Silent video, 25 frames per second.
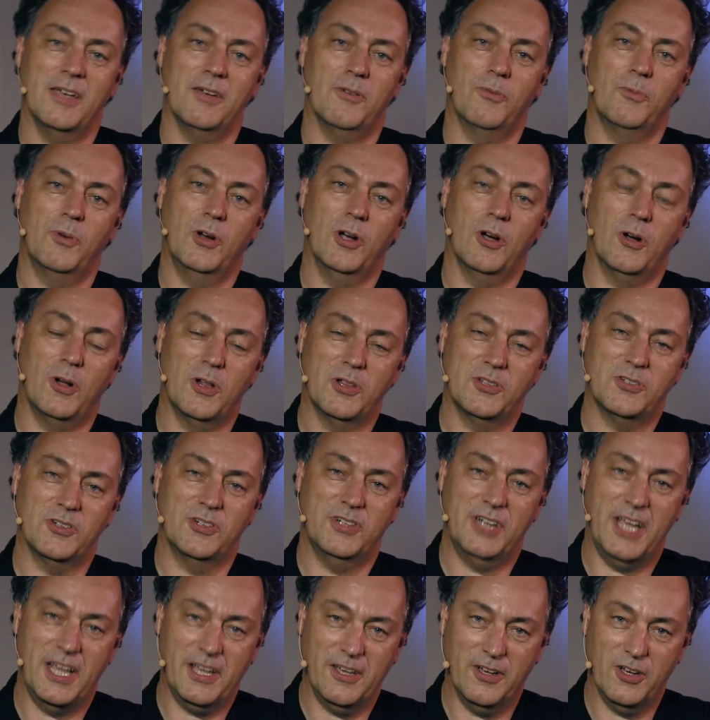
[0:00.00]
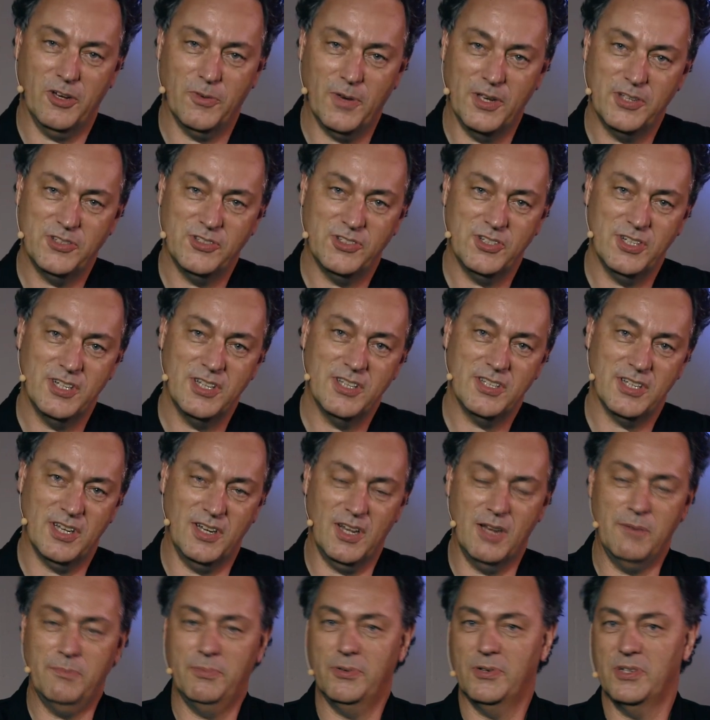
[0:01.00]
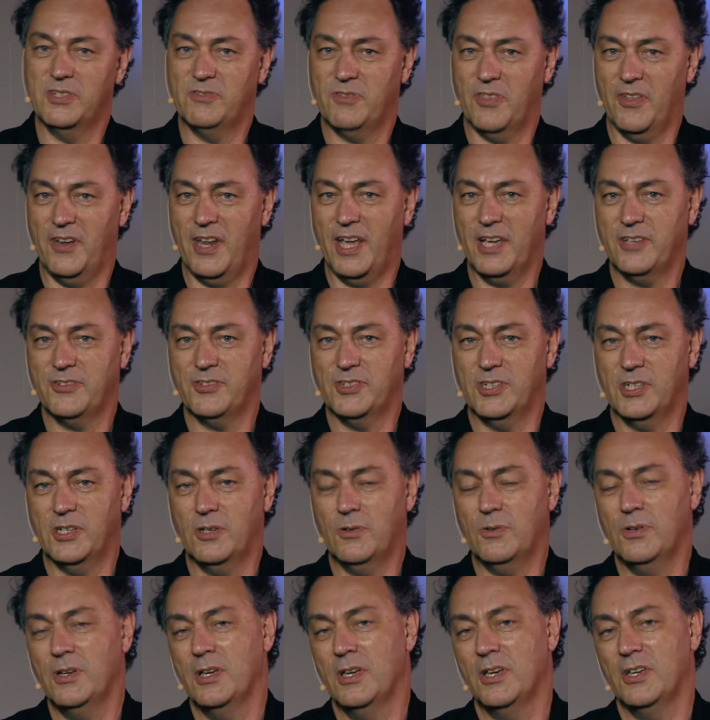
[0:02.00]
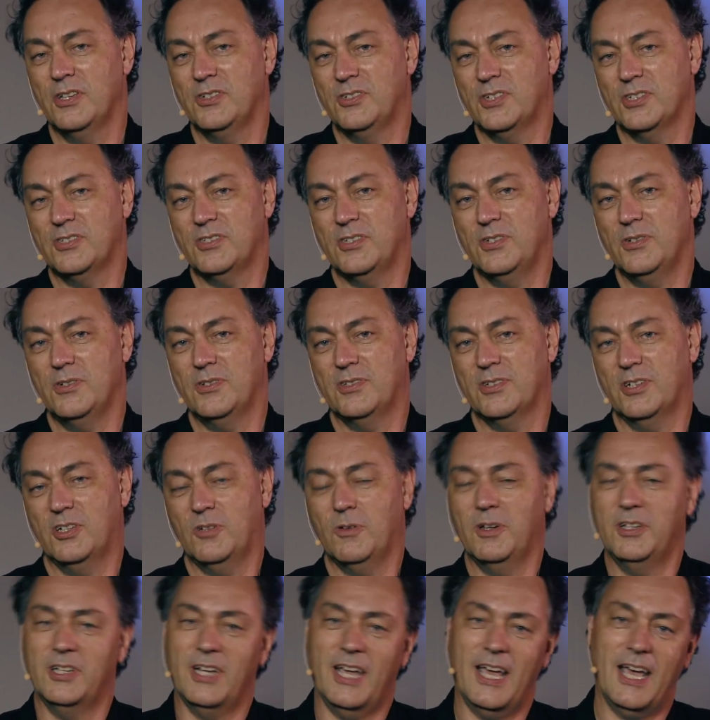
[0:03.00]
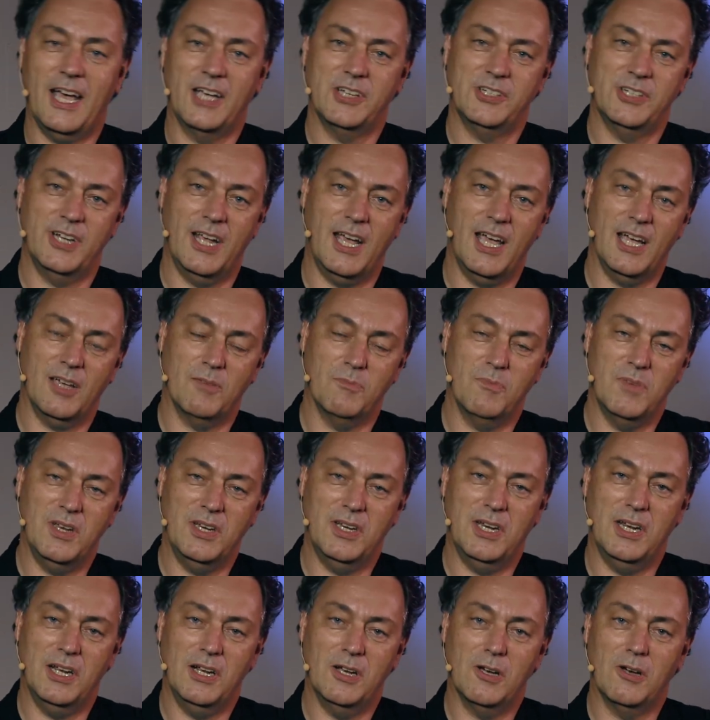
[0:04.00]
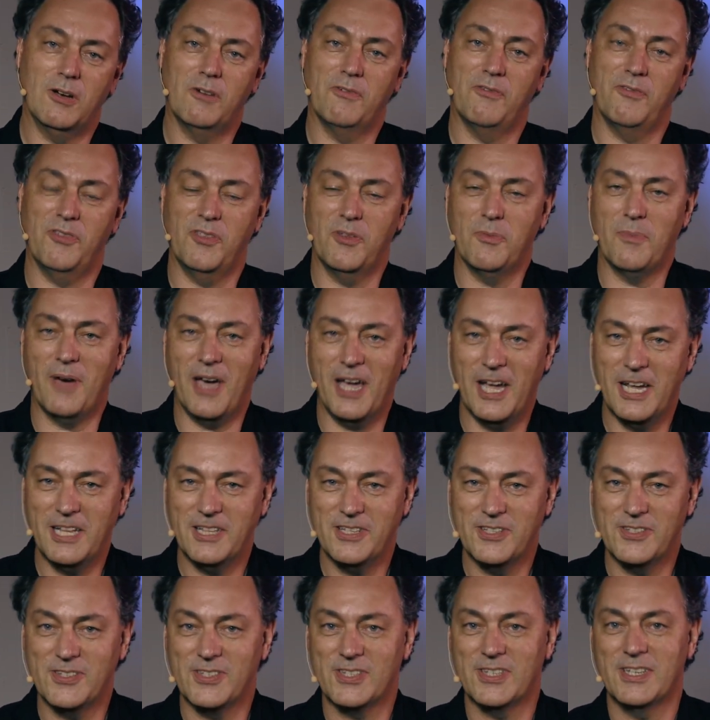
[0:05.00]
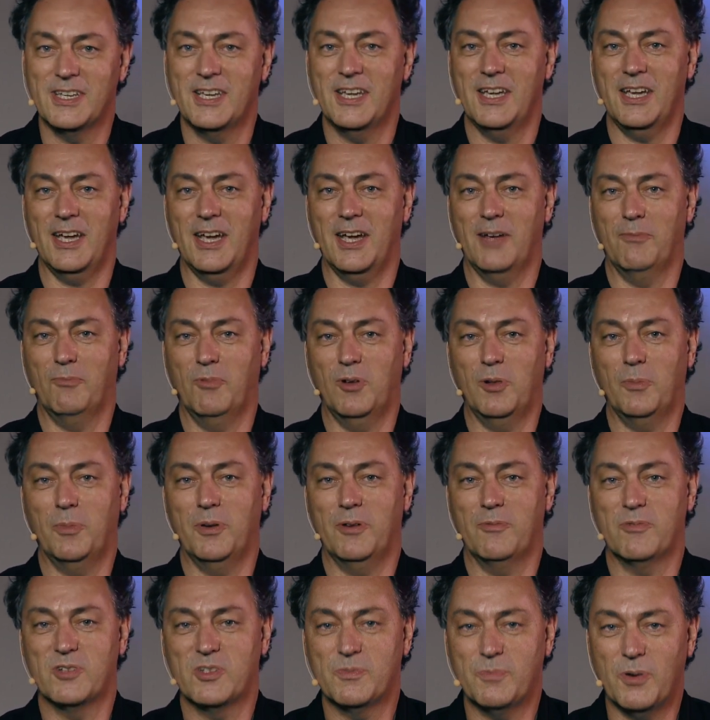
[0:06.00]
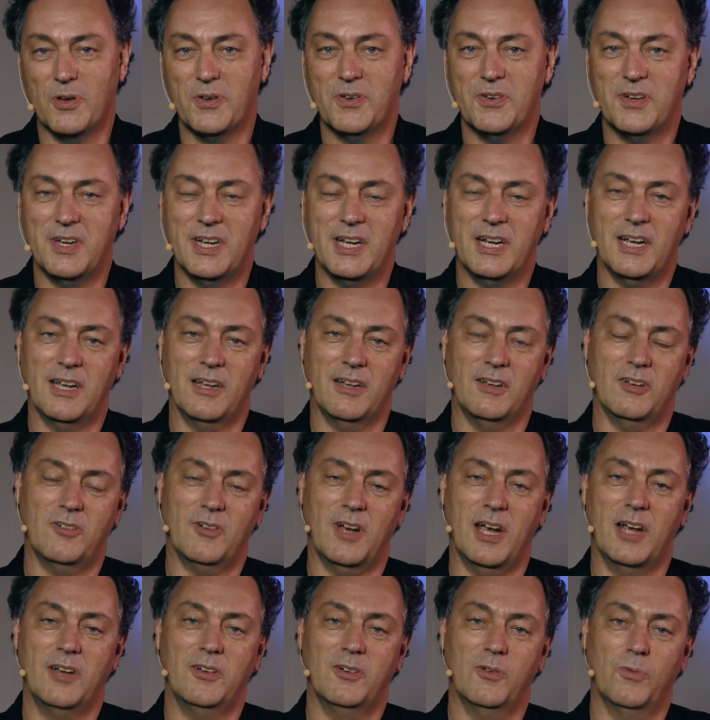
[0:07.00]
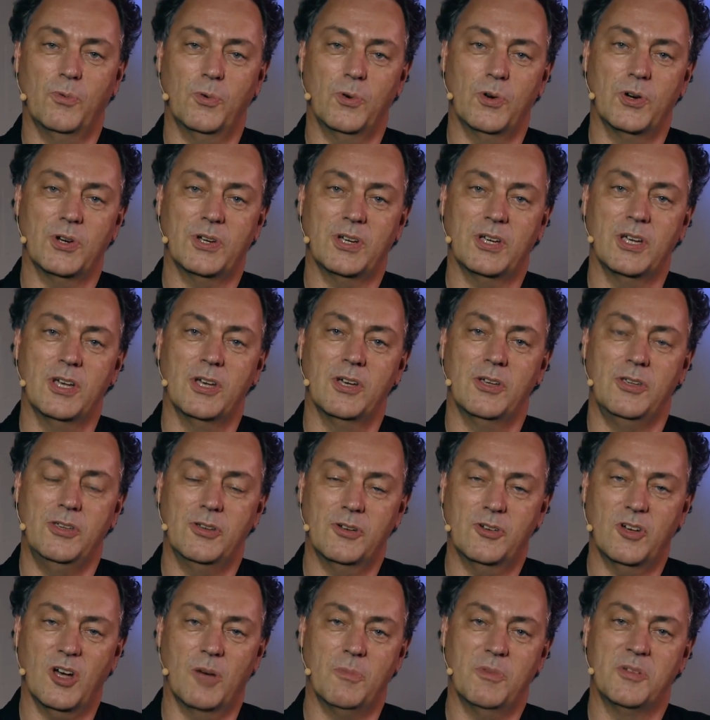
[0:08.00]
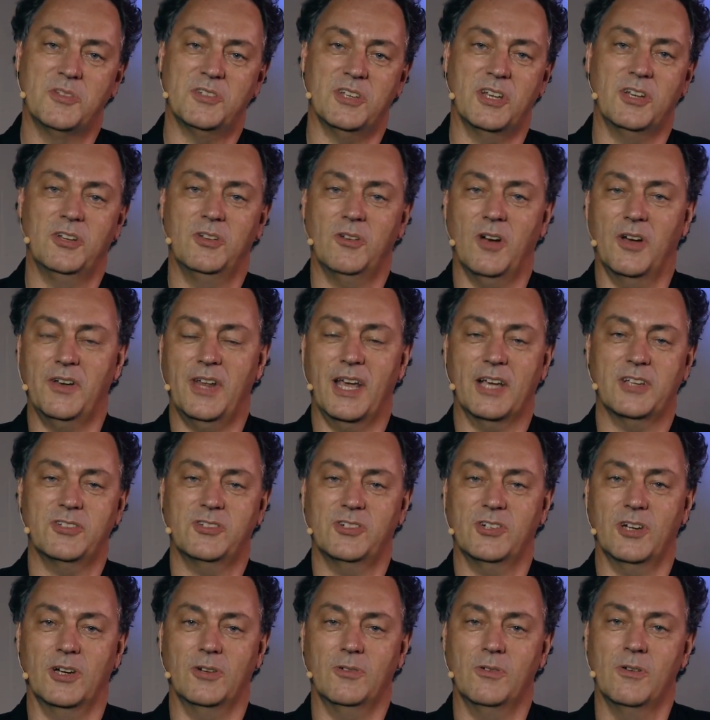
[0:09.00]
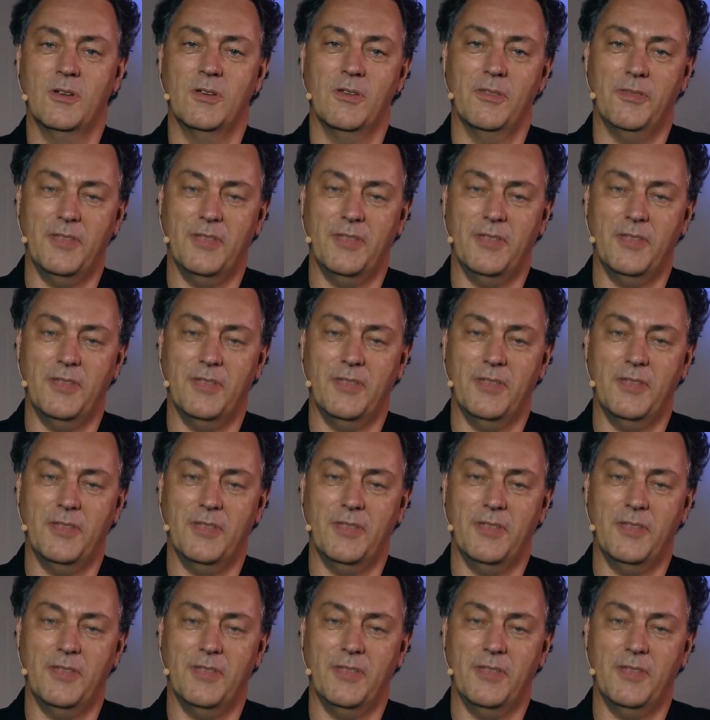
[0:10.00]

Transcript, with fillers: We're also taking questions and inputs for the next show. Just use the Twitter hashtag meeting of the minds, and we'll be responding and trying to work your comments into our next show.